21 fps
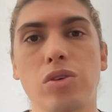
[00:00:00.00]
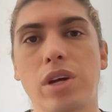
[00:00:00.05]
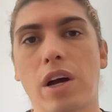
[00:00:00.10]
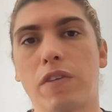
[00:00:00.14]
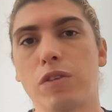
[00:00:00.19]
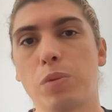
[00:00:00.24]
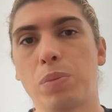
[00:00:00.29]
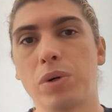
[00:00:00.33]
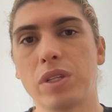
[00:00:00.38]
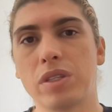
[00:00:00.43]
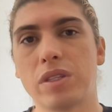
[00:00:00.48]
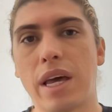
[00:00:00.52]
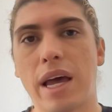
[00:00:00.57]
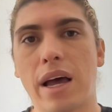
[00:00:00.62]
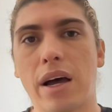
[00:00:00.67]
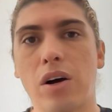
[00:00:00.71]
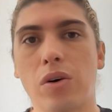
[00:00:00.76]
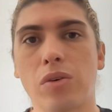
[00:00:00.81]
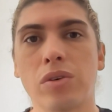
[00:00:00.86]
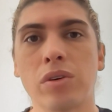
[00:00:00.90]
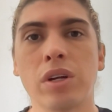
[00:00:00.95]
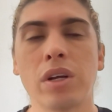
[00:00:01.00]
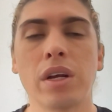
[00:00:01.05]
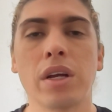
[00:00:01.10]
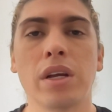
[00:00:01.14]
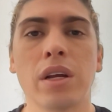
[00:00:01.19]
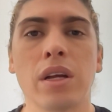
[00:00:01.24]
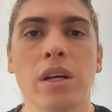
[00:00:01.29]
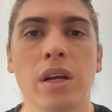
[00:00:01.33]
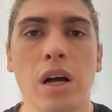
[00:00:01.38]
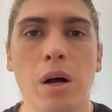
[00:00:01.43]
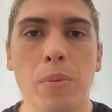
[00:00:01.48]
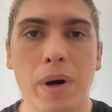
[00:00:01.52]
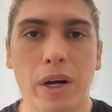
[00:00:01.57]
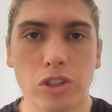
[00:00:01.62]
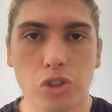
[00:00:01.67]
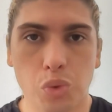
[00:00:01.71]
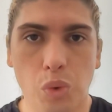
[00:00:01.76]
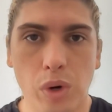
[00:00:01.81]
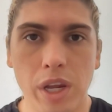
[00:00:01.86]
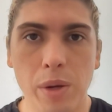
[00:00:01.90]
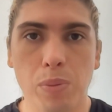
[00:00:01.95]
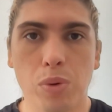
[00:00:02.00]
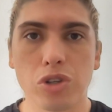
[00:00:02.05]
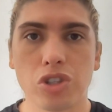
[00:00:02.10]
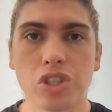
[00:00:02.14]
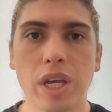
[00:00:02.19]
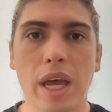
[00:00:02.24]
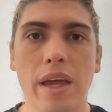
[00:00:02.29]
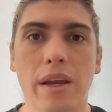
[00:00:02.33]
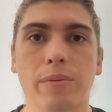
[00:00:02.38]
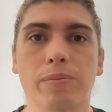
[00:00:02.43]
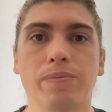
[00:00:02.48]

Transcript: have to put down about 20%.